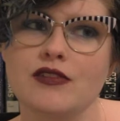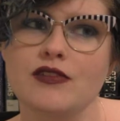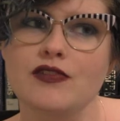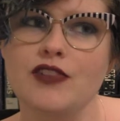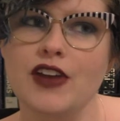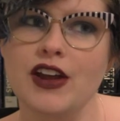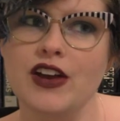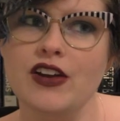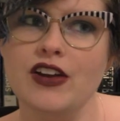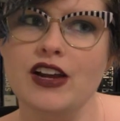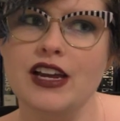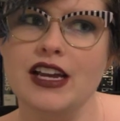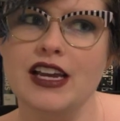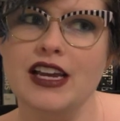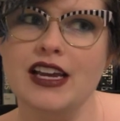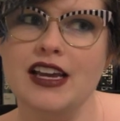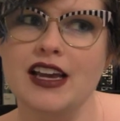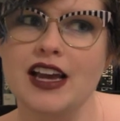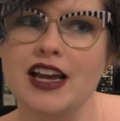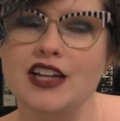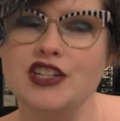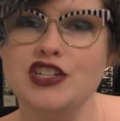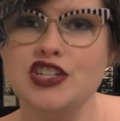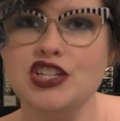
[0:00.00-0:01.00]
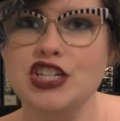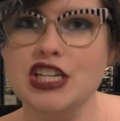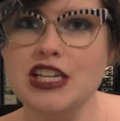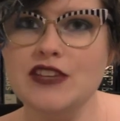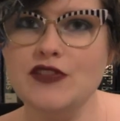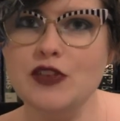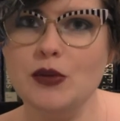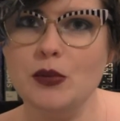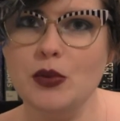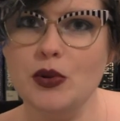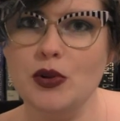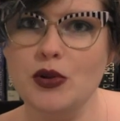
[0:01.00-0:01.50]
very
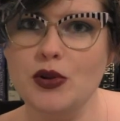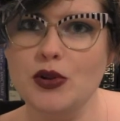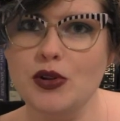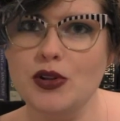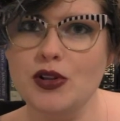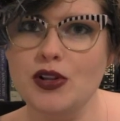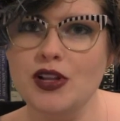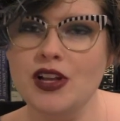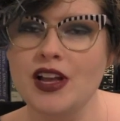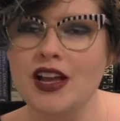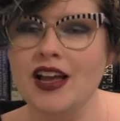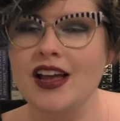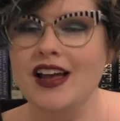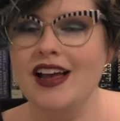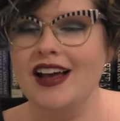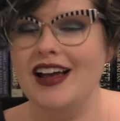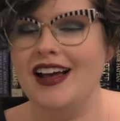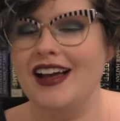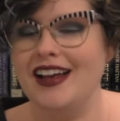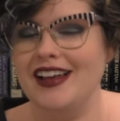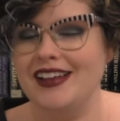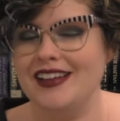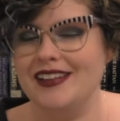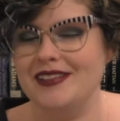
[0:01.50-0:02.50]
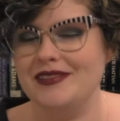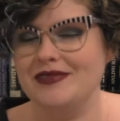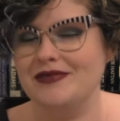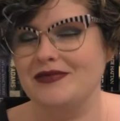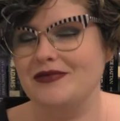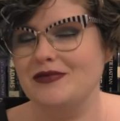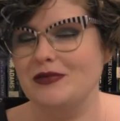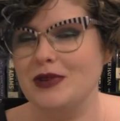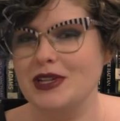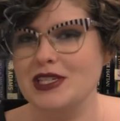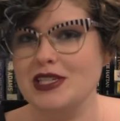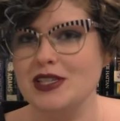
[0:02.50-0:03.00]
achievable
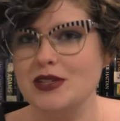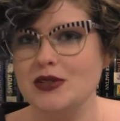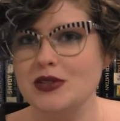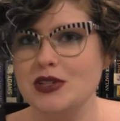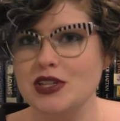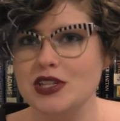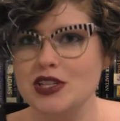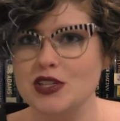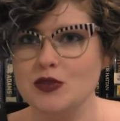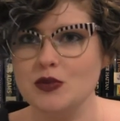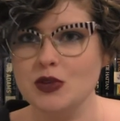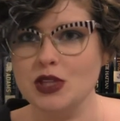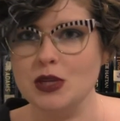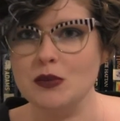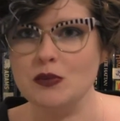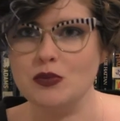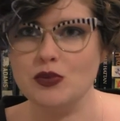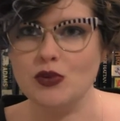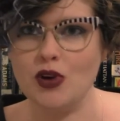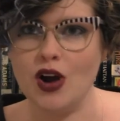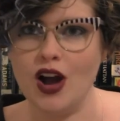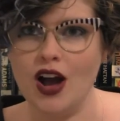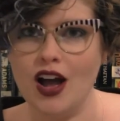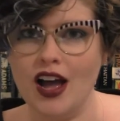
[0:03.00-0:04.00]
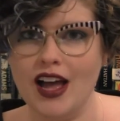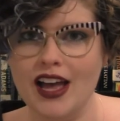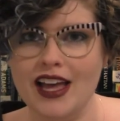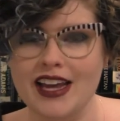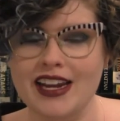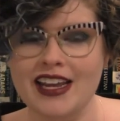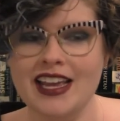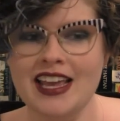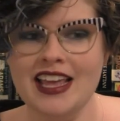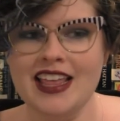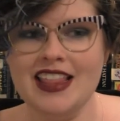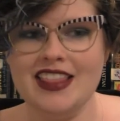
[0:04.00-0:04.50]
resolutions, really
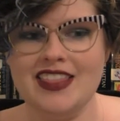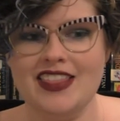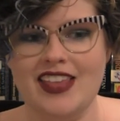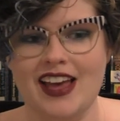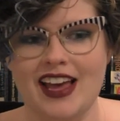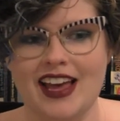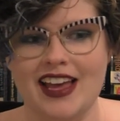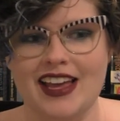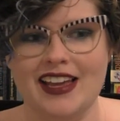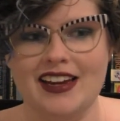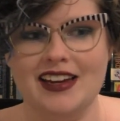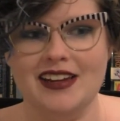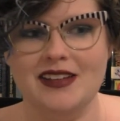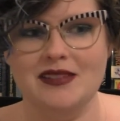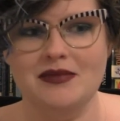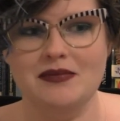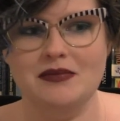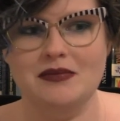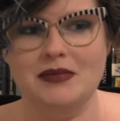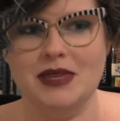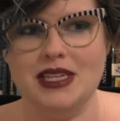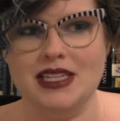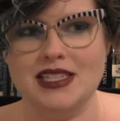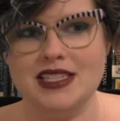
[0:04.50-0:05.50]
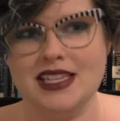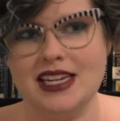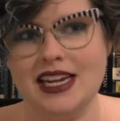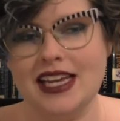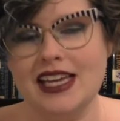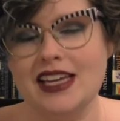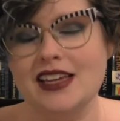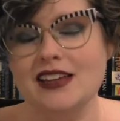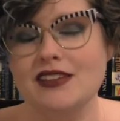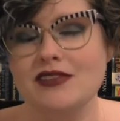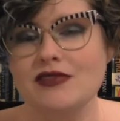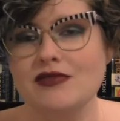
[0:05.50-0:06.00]
broad, that means that
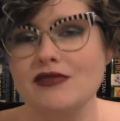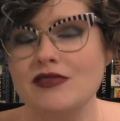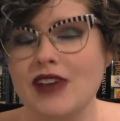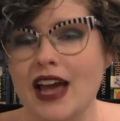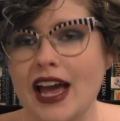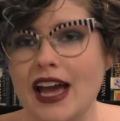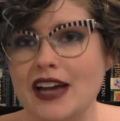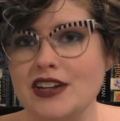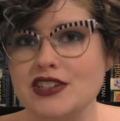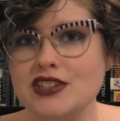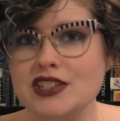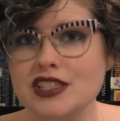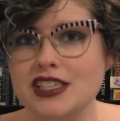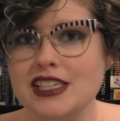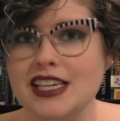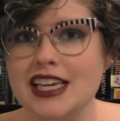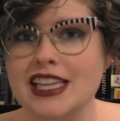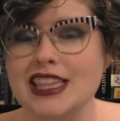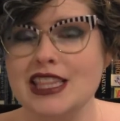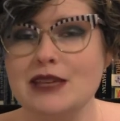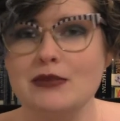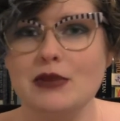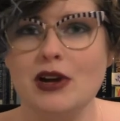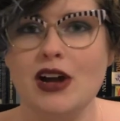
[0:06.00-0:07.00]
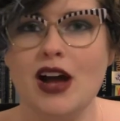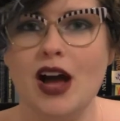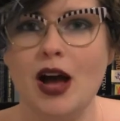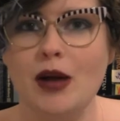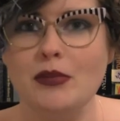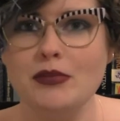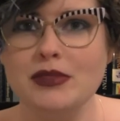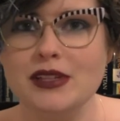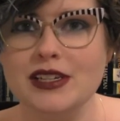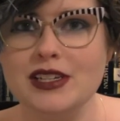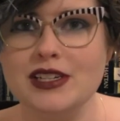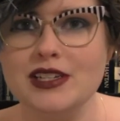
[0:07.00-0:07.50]
I can actually get them
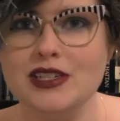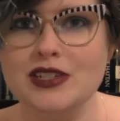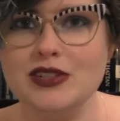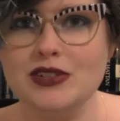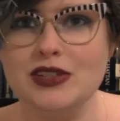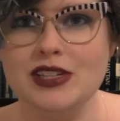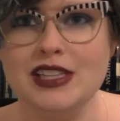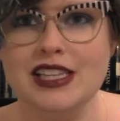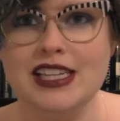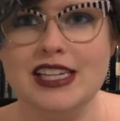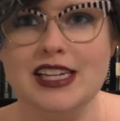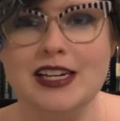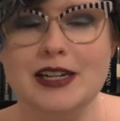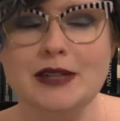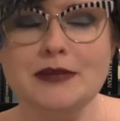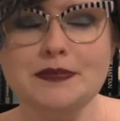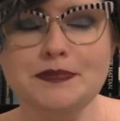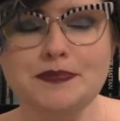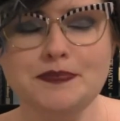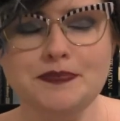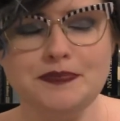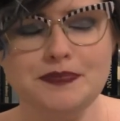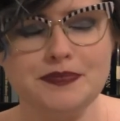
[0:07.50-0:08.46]
accomplished during the year.